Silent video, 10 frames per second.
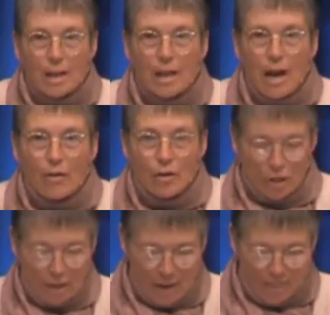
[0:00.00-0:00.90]

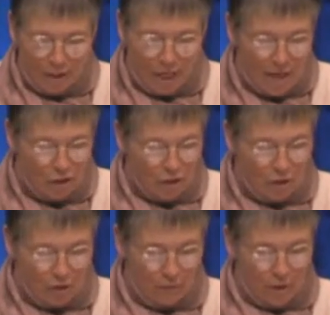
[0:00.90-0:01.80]
Current
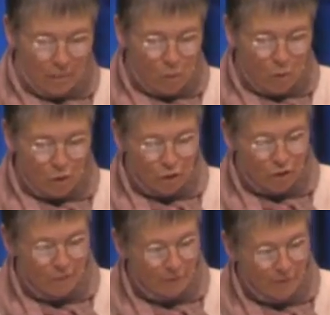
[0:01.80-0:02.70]
deprecation of the
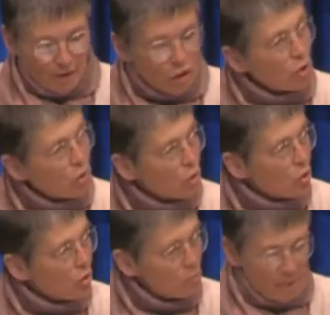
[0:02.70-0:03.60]
importance of professional
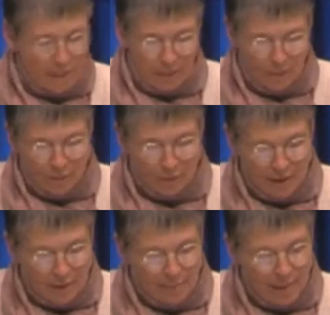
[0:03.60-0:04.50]
autonomy seems
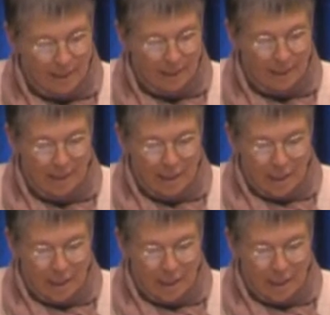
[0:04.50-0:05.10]
fundamentally